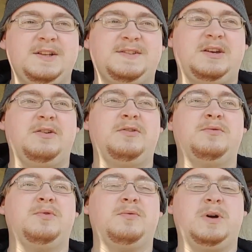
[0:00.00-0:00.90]

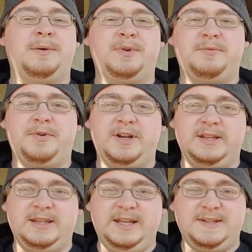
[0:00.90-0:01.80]
so I'm going to put
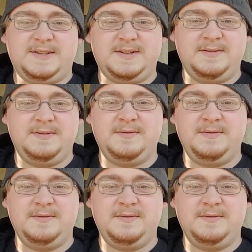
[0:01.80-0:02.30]
at least